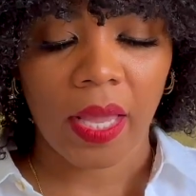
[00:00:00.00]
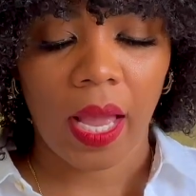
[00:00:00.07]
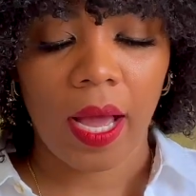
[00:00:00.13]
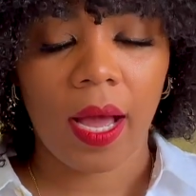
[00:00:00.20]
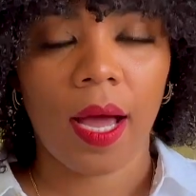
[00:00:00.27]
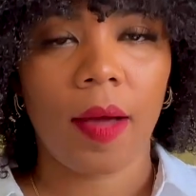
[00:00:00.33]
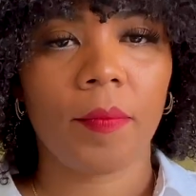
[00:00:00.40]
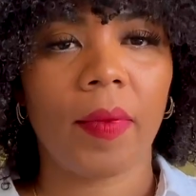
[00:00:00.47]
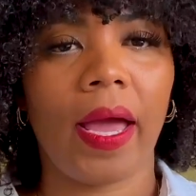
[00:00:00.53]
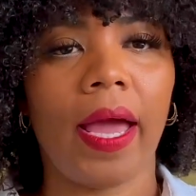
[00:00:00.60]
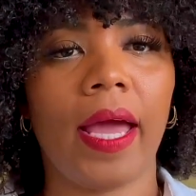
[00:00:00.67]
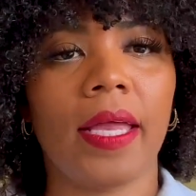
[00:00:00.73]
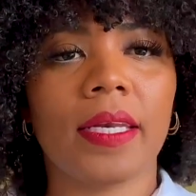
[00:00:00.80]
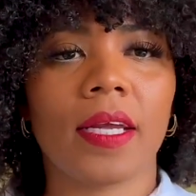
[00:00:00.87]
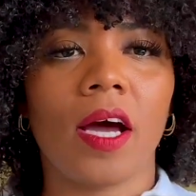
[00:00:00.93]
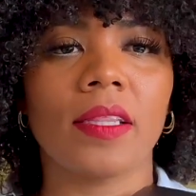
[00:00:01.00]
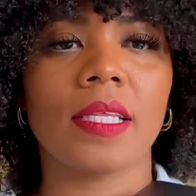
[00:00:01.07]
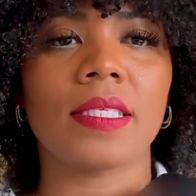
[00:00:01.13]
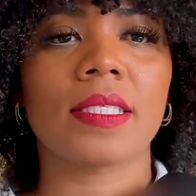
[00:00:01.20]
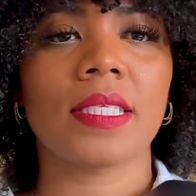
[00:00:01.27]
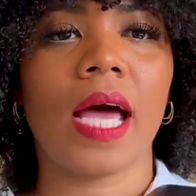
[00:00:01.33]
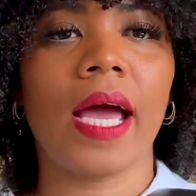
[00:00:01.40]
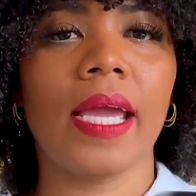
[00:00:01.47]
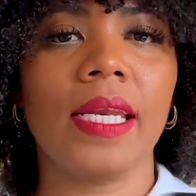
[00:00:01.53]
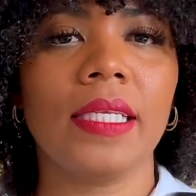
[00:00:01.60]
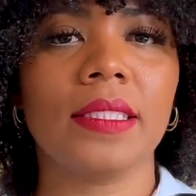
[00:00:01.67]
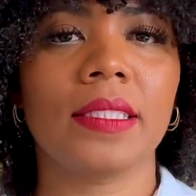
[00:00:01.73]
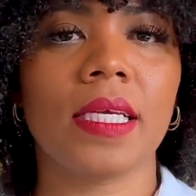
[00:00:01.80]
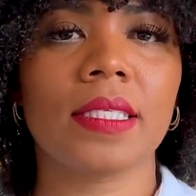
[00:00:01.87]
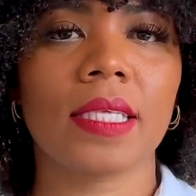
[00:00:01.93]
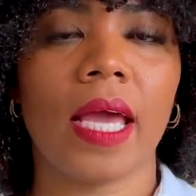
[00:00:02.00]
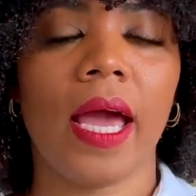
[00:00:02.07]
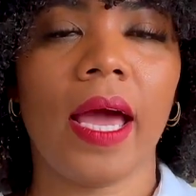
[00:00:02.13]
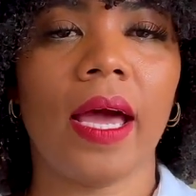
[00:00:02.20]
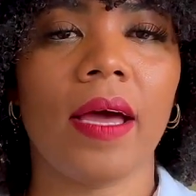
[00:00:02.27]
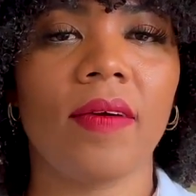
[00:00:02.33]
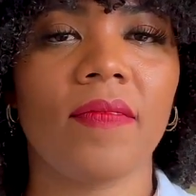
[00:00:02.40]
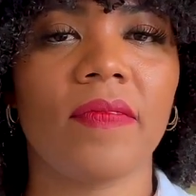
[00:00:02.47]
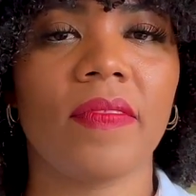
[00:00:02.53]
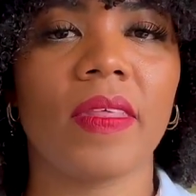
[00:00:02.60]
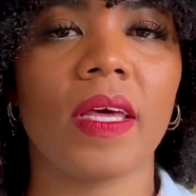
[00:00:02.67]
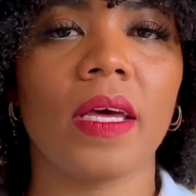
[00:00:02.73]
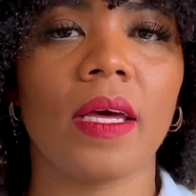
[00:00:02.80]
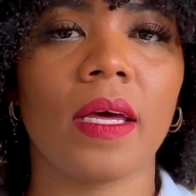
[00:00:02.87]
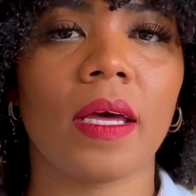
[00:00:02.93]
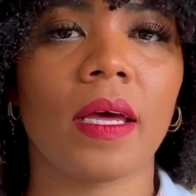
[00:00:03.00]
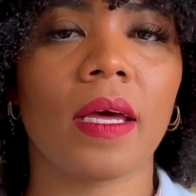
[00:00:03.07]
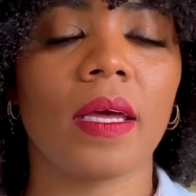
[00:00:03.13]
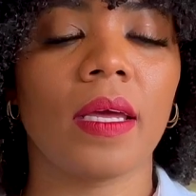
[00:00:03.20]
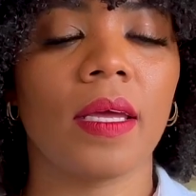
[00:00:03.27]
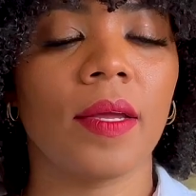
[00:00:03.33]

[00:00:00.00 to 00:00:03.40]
And on the side, it doesn't have the,